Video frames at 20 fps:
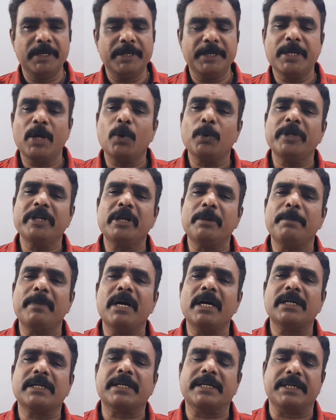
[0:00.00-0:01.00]
Now in the
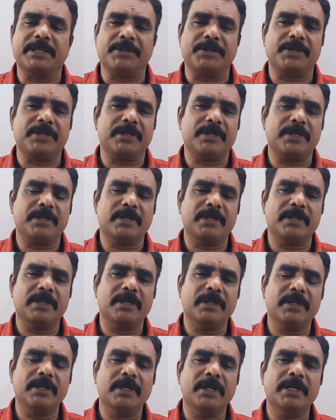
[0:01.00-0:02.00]
market,
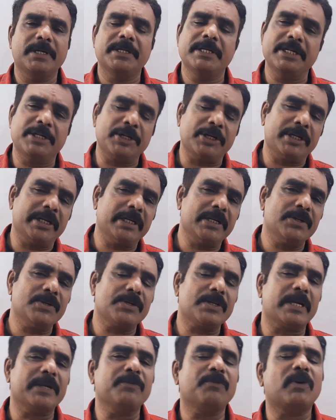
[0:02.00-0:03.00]

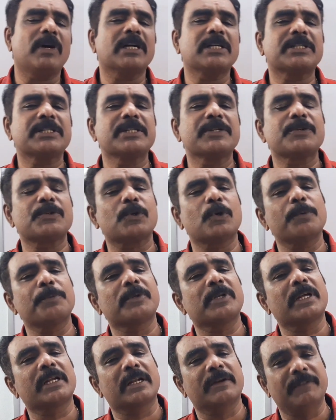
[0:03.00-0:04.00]
detergents and washing soaps
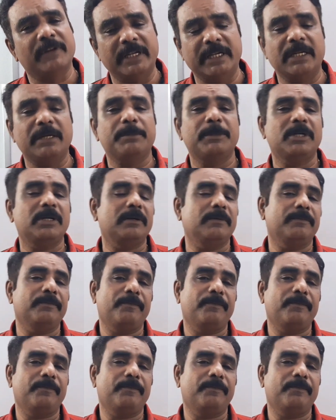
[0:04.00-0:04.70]
are available.